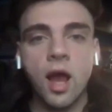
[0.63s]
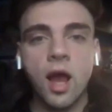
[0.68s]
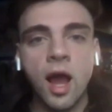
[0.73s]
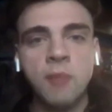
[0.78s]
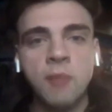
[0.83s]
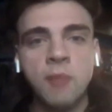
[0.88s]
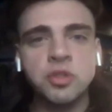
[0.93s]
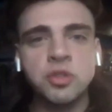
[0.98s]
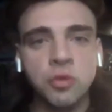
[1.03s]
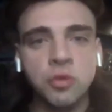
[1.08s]

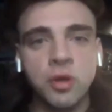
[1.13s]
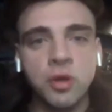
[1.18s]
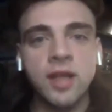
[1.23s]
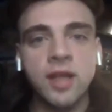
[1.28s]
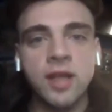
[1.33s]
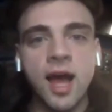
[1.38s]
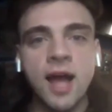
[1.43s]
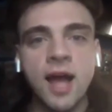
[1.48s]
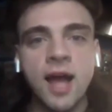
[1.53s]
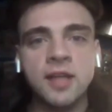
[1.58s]
I'm Troy
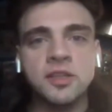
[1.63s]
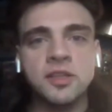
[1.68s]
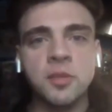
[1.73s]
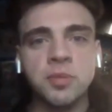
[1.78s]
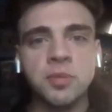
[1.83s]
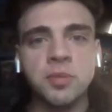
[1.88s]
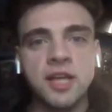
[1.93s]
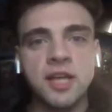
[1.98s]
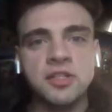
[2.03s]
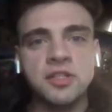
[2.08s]
Locke, The
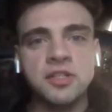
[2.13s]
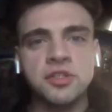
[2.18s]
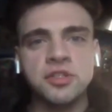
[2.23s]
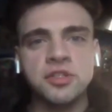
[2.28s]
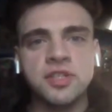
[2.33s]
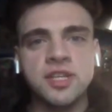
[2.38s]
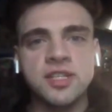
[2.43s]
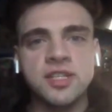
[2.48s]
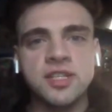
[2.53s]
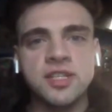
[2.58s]

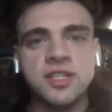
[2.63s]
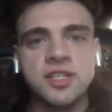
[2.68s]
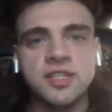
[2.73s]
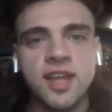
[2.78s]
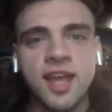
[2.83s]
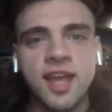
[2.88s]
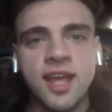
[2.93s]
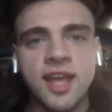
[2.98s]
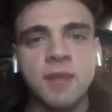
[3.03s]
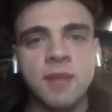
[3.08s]
Plexorcist,
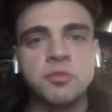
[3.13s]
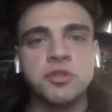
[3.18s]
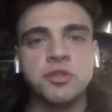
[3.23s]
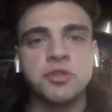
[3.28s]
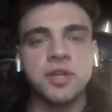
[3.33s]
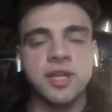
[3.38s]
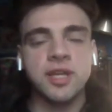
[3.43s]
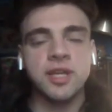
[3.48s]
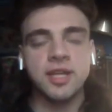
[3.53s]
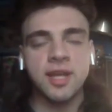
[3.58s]
and I'm
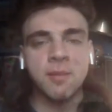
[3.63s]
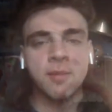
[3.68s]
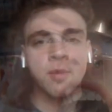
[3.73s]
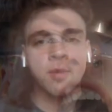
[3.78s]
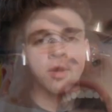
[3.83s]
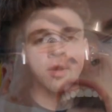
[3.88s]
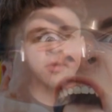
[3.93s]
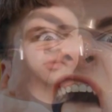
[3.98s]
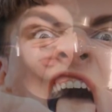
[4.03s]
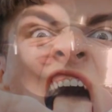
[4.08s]
Drinkin at
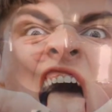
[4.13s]
Mo's.